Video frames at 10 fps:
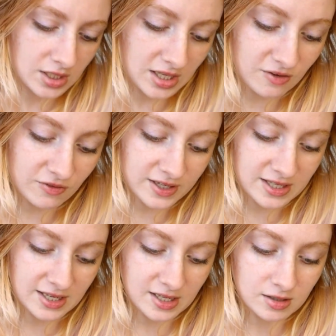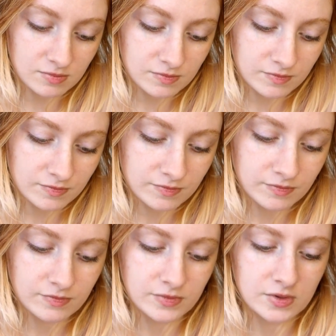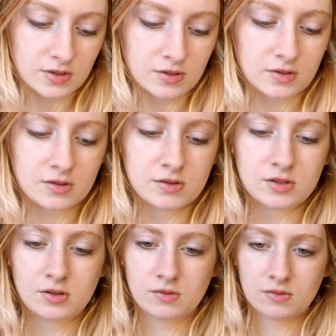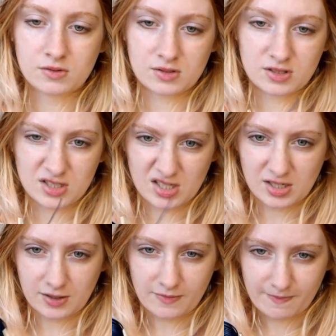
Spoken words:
if I can. So I'm just gonna,